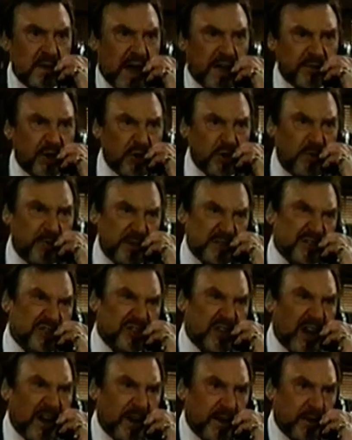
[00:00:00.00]
I thought you've been
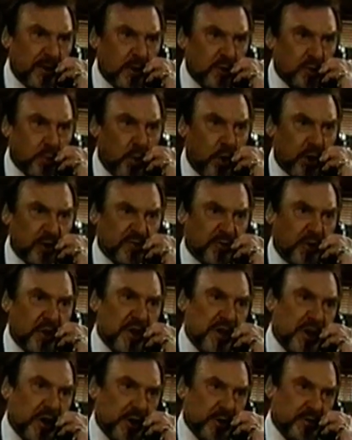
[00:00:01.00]
sailing those waters for
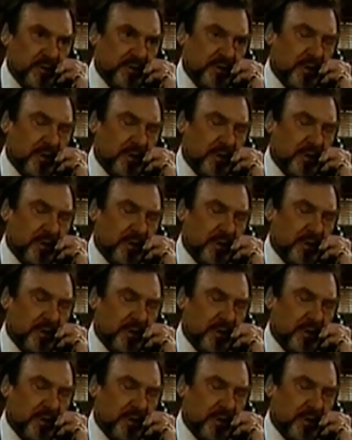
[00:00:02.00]
years.